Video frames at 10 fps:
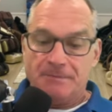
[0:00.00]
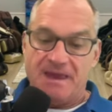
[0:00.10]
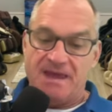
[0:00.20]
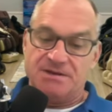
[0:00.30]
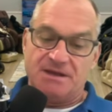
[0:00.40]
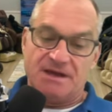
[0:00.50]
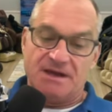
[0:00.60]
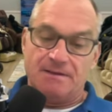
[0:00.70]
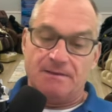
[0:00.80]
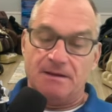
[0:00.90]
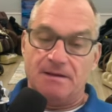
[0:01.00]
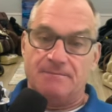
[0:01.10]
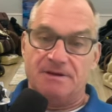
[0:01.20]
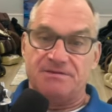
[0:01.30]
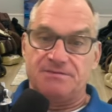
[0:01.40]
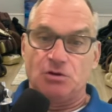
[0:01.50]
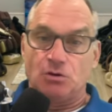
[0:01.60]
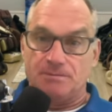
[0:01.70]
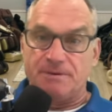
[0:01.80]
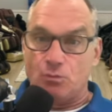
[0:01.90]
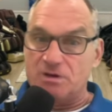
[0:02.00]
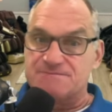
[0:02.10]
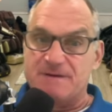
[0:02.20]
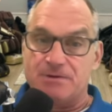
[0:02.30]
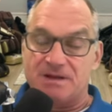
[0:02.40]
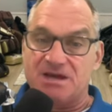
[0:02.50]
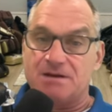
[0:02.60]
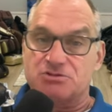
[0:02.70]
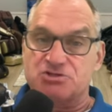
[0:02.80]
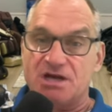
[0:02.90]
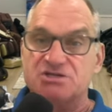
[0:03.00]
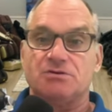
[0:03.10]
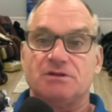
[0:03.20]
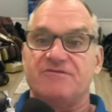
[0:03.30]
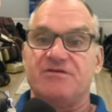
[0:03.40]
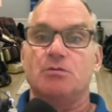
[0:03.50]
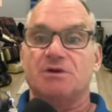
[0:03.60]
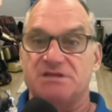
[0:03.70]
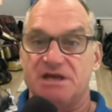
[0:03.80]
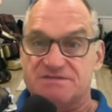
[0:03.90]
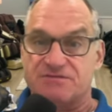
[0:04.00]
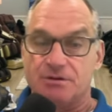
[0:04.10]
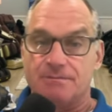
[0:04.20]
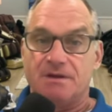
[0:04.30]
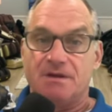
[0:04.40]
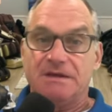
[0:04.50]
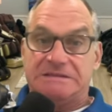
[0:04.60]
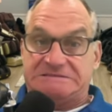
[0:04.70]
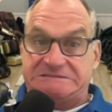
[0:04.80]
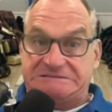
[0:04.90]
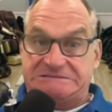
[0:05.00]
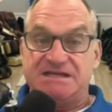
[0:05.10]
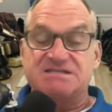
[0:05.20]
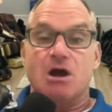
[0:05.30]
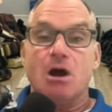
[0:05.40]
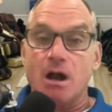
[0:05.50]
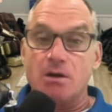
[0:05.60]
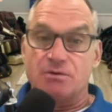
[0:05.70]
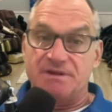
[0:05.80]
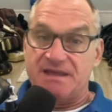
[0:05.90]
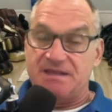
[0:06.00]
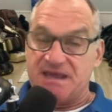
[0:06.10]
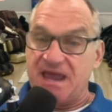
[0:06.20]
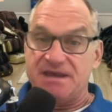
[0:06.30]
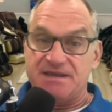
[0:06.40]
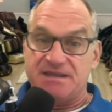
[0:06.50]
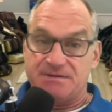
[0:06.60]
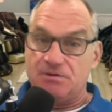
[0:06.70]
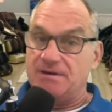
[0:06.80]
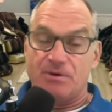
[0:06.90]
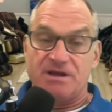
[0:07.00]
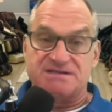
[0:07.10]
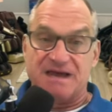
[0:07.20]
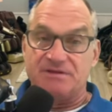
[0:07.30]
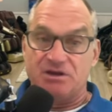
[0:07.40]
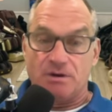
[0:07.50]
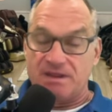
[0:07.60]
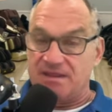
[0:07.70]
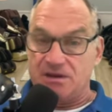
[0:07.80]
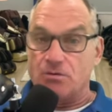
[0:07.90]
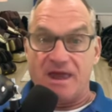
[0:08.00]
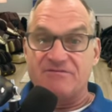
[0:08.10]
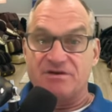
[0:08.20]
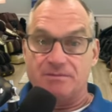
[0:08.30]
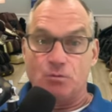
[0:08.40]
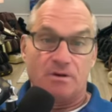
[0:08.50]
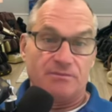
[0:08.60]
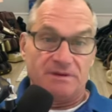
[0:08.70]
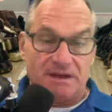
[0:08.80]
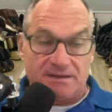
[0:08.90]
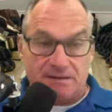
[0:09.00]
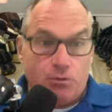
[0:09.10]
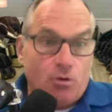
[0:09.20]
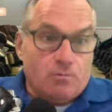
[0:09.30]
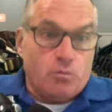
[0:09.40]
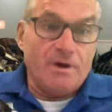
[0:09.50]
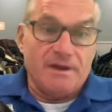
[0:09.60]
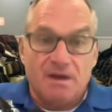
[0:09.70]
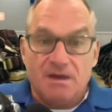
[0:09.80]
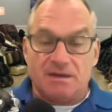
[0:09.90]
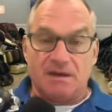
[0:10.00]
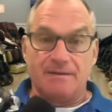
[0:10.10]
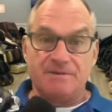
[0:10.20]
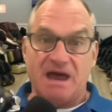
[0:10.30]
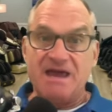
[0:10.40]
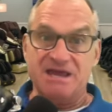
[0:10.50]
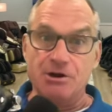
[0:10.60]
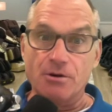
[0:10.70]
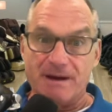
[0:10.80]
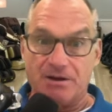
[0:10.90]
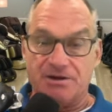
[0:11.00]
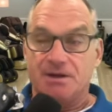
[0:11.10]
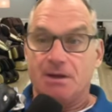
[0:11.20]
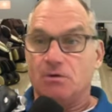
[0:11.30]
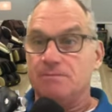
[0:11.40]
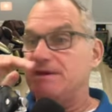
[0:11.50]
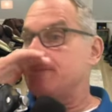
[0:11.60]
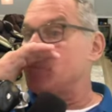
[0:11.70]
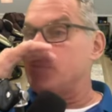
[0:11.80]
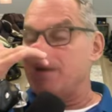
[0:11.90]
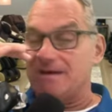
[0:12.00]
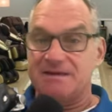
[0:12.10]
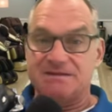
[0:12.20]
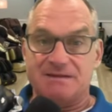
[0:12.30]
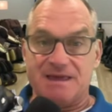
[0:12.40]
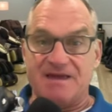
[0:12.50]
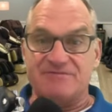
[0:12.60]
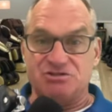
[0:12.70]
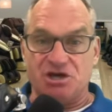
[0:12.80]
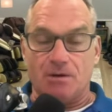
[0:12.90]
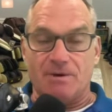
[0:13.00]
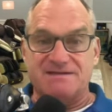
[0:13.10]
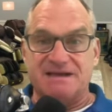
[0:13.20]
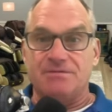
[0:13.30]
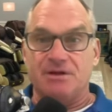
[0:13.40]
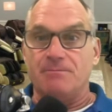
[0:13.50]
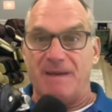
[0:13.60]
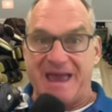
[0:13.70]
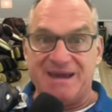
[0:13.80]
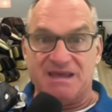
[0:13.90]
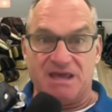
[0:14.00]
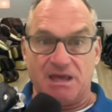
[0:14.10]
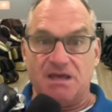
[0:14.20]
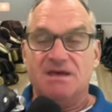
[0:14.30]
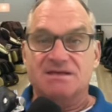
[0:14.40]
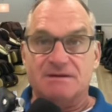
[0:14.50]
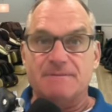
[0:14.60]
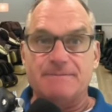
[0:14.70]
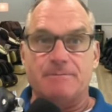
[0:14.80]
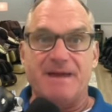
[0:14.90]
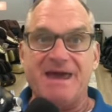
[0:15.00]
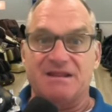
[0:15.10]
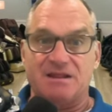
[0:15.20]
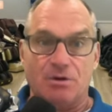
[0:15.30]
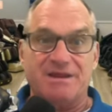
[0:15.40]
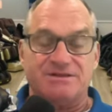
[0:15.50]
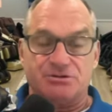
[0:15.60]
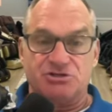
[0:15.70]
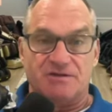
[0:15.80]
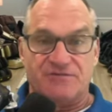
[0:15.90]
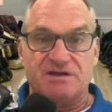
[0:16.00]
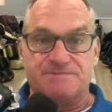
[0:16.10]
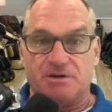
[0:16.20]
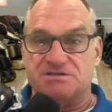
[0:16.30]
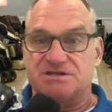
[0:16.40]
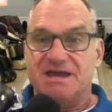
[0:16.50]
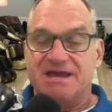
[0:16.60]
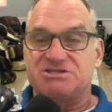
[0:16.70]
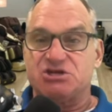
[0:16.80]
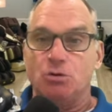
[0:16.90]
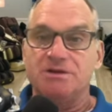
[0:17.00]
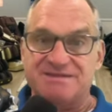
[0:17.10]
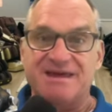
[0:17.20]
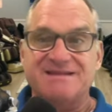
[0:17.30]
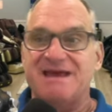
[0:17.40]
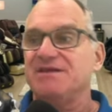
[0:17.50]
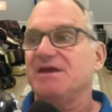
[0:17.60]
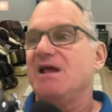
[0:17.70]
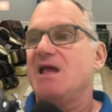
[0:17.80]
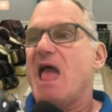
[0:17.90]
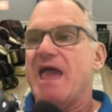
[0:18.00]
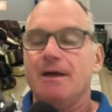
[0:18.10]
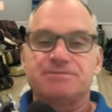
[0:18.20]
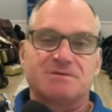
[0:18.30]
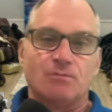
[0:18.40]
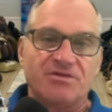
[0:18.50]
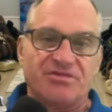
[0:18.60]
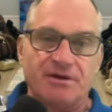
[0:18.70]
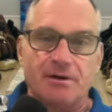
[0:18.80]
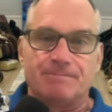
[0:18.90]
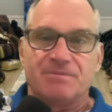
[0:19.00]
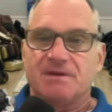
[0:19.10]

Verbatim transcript: and uh, but you know, but once people get in a massage chair and they feel what it does for them, it's hard when they can't when it breaks down they don't and they don't have it anymore we I, boy oh boy i mean i hear about it when people uh, have a chair breakdown they're panicking some people panic they want to get their chair fixed because it's the only thing that helps them with their